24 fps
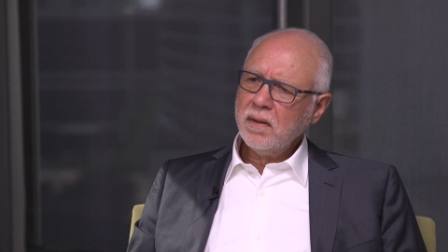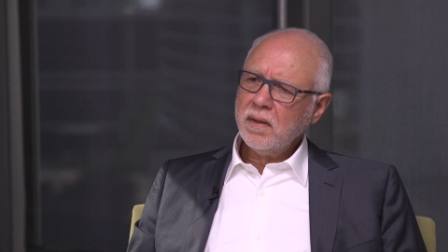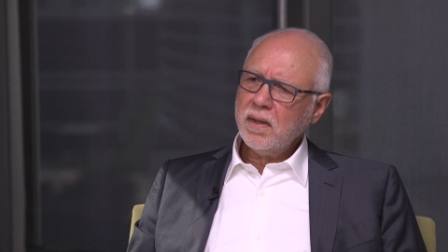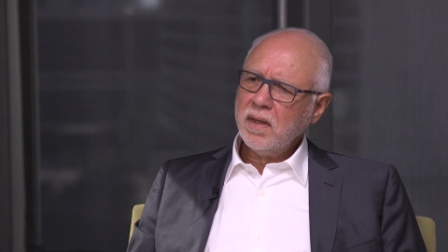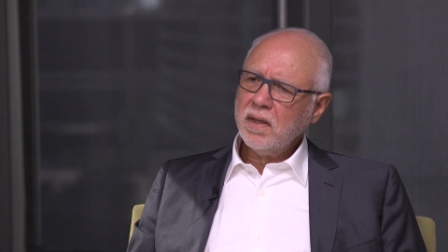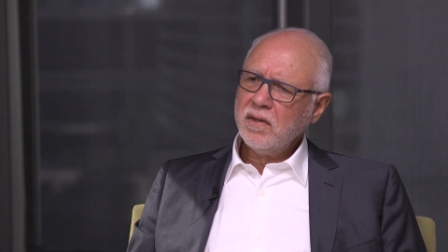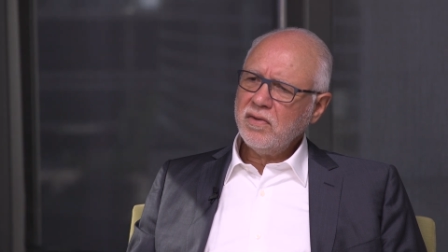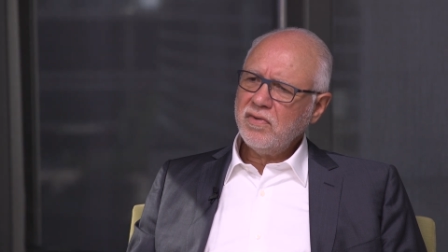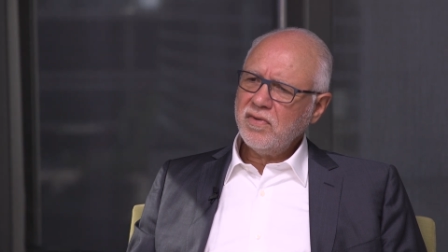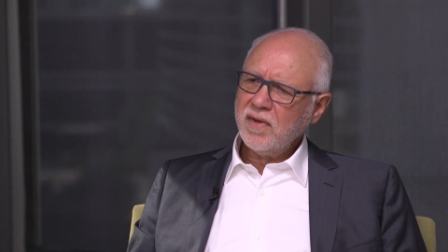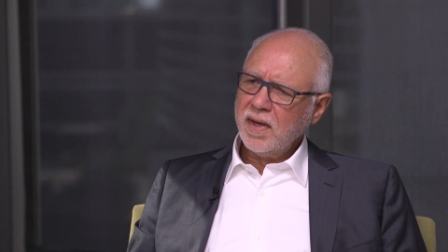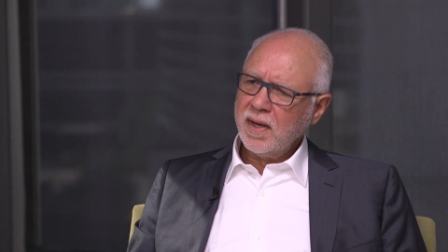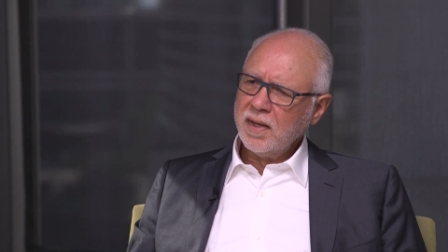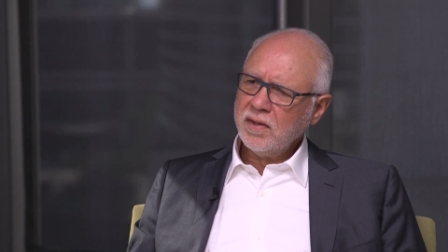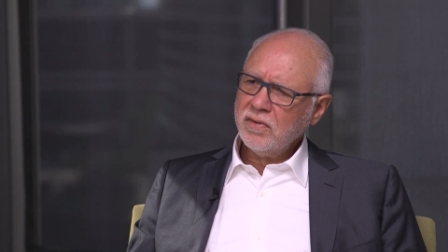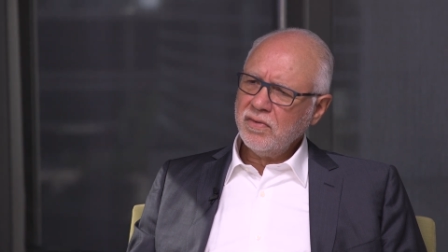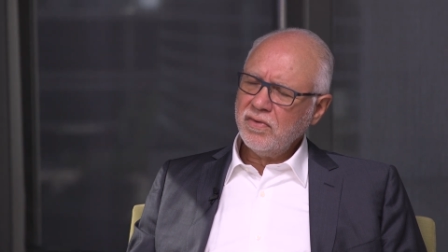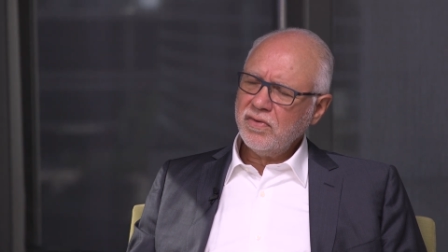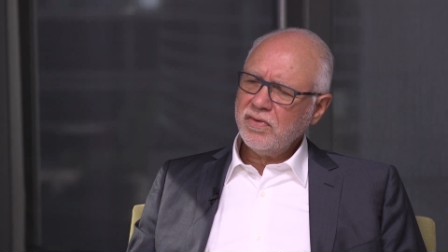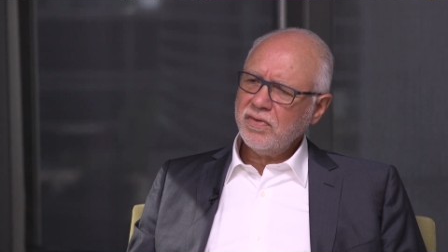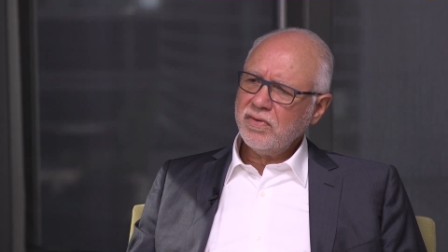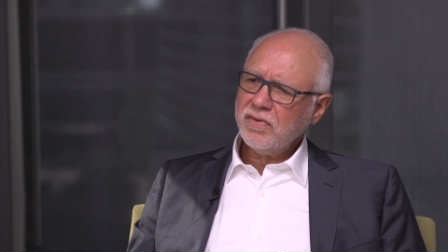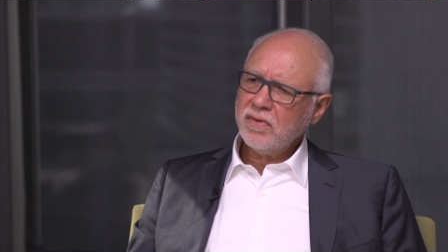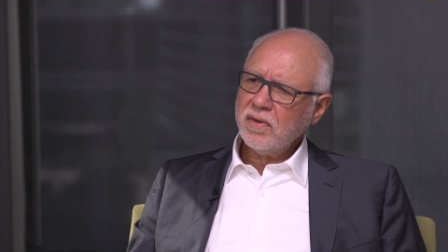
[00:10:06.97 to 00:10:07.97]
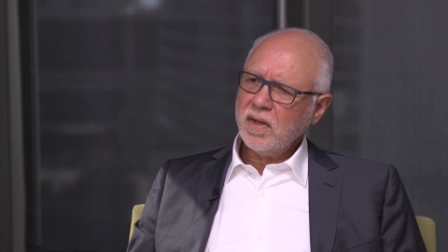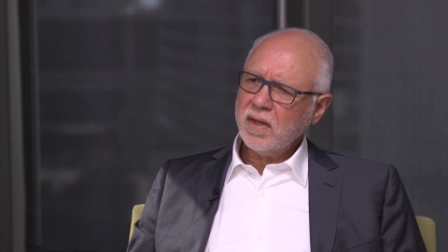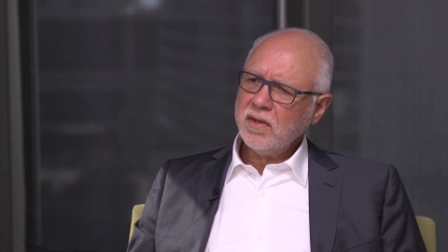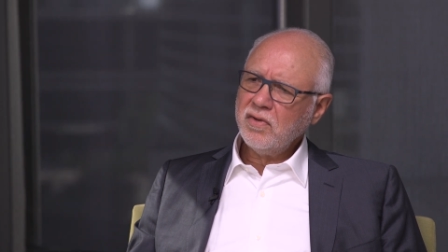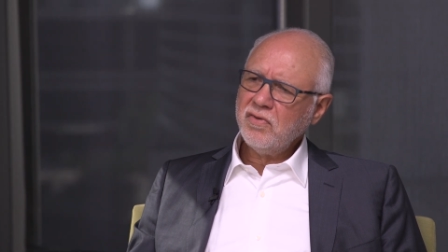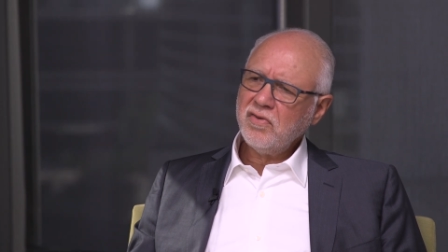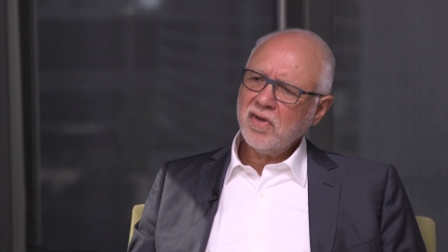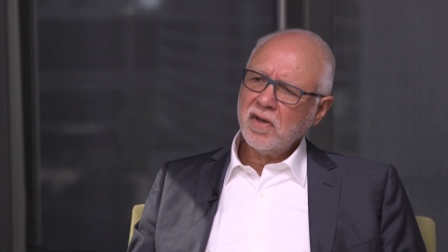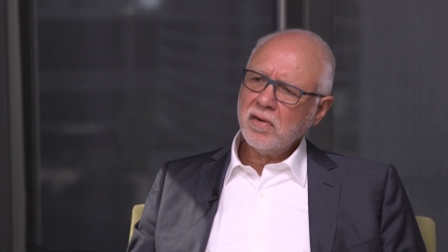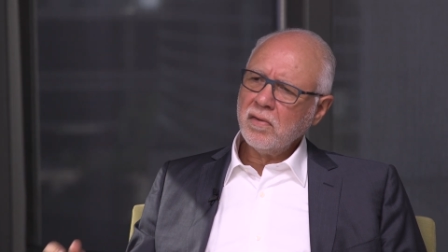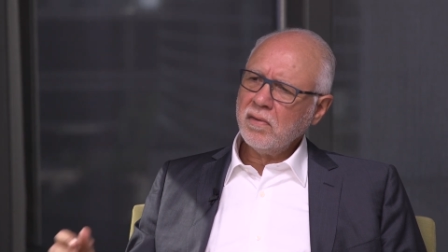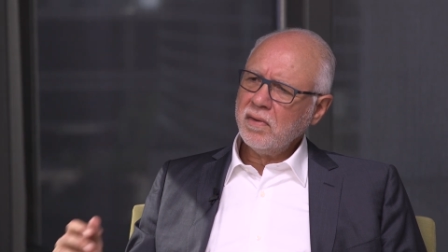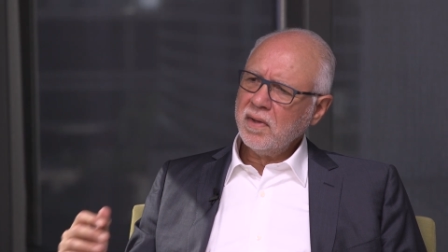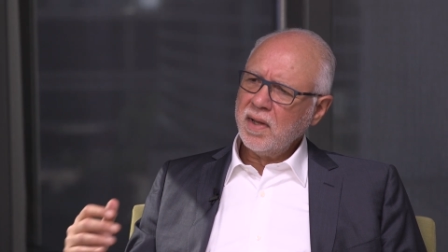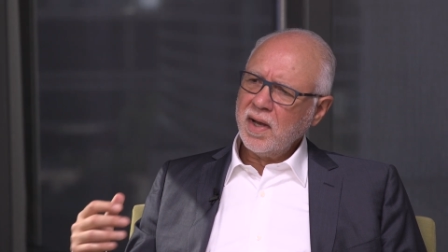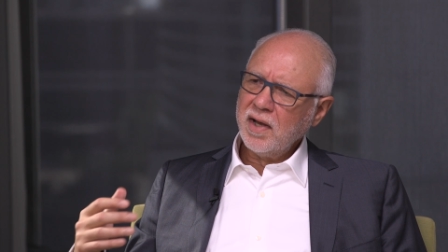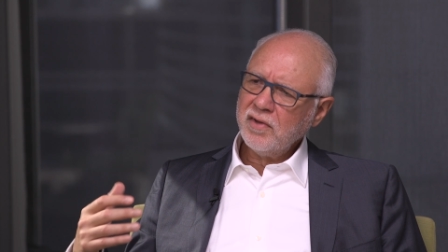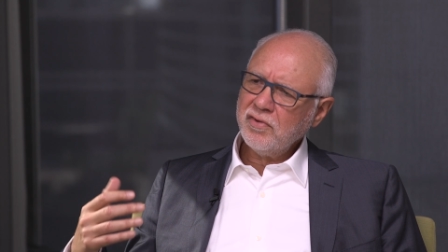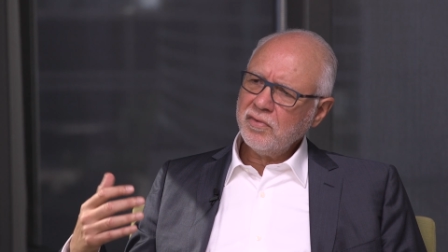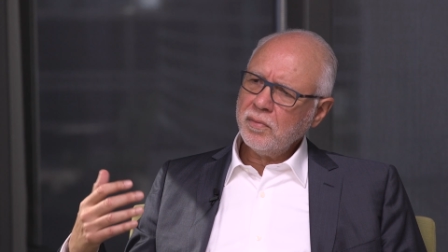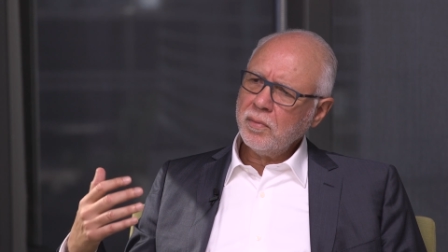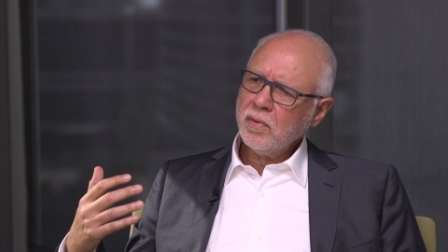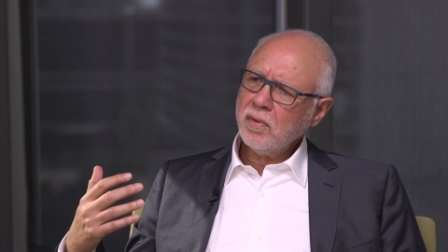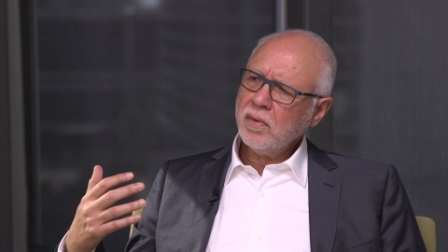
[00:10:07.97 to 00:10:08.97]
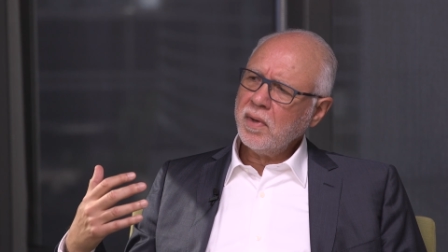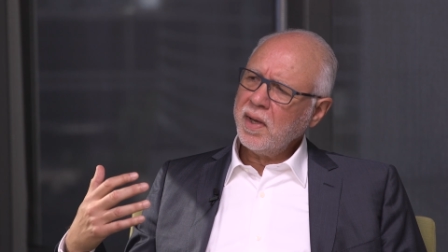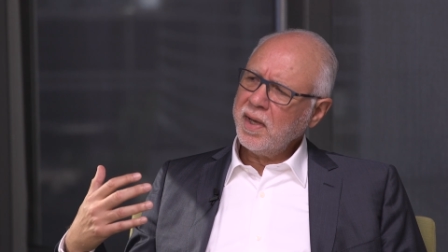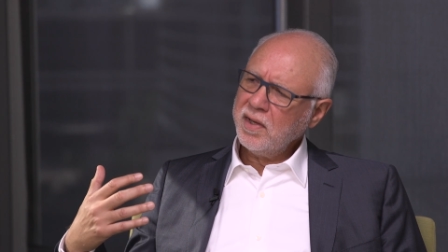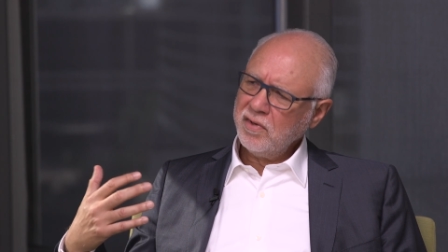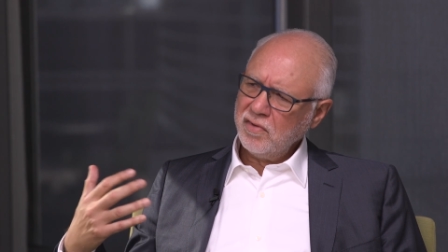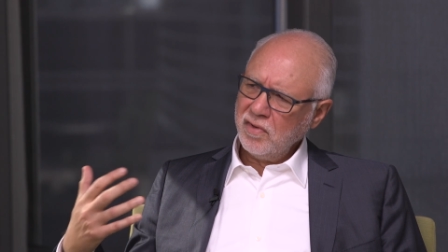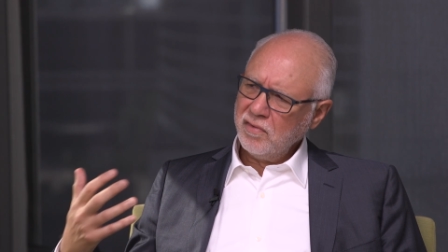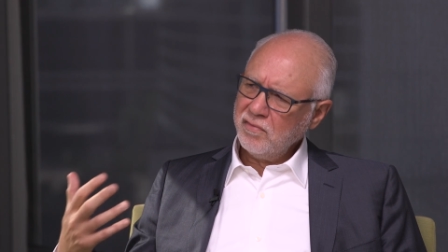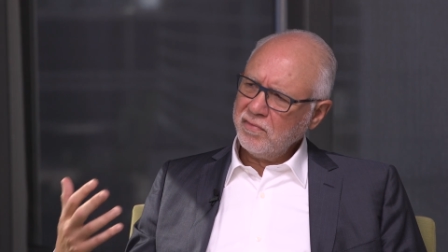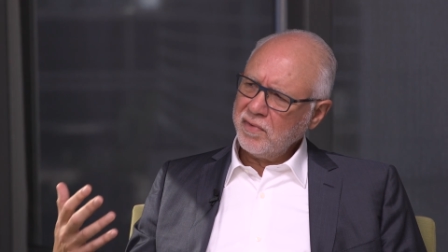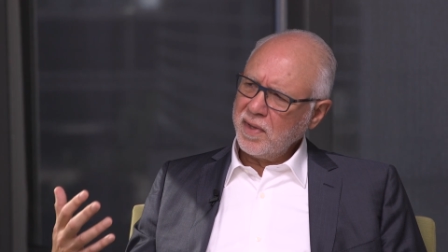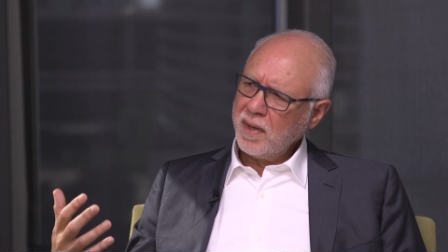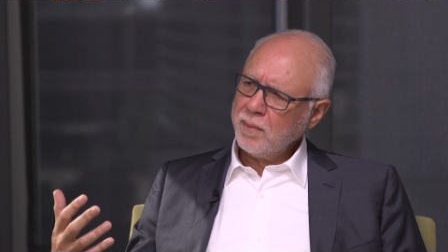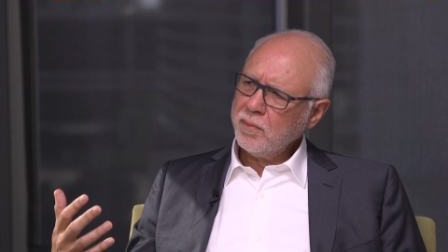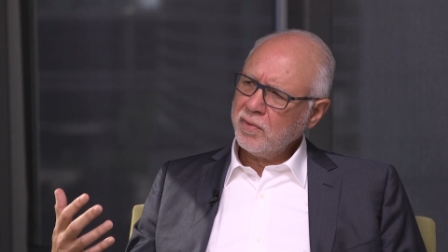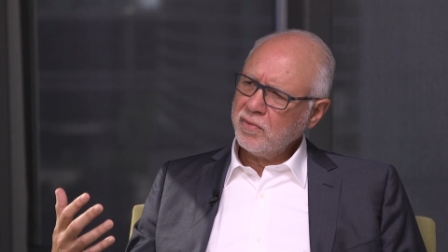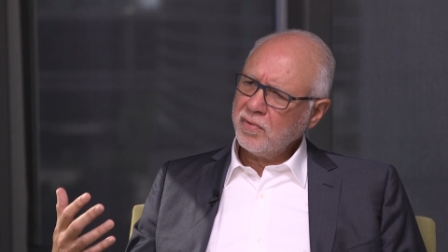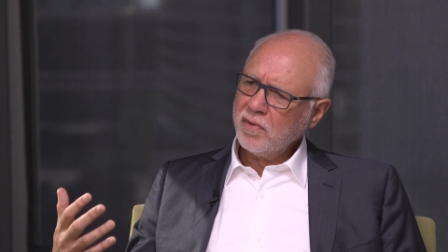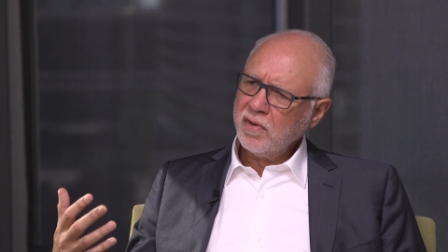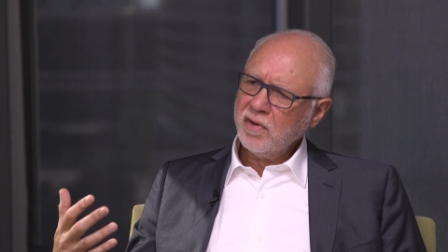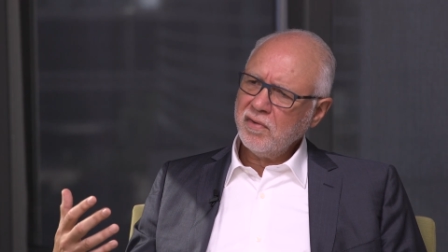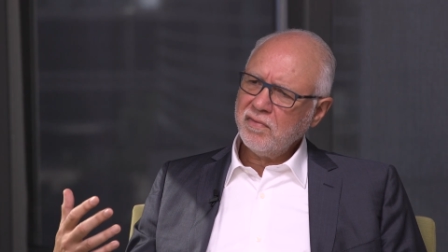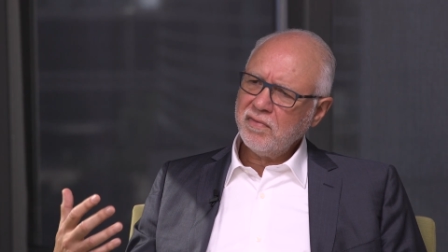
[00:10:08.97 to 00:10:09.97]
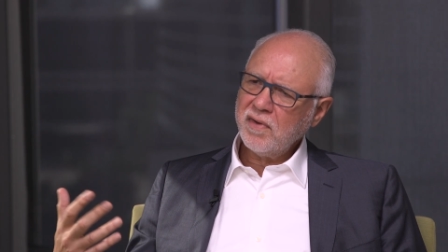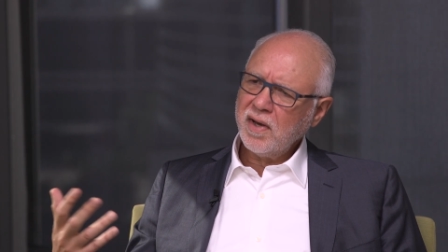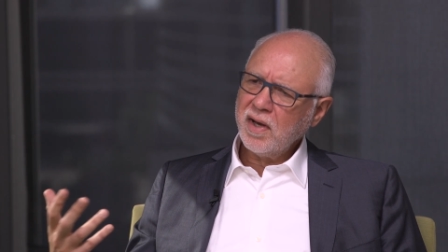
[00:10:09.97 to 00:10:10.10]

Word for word: intense and generalizable anti-inflammatory mm -hmm.